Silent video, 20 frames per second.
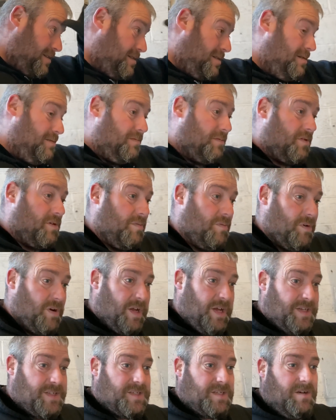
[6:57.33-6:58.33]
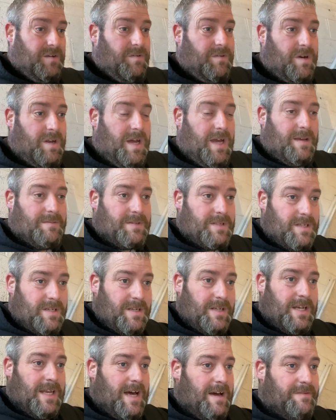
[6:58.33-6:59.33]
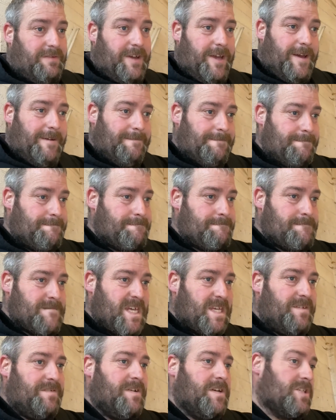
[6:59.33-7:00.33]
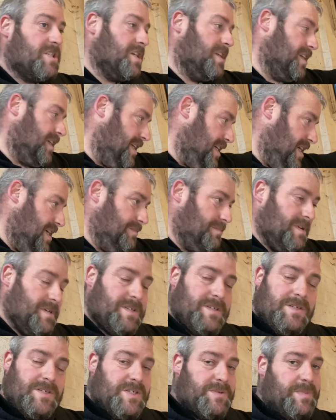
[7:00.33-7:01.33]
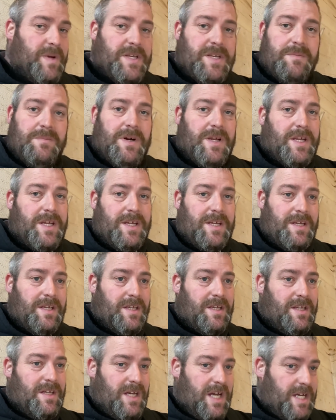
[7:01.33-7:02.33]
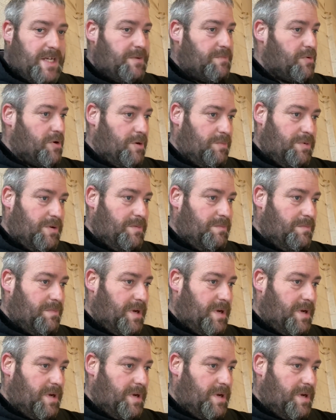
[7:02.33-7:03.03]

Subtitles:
I've got my Escort and I absolutely love it. If I was going to keep this, I'd spend the money, it ain't a problem.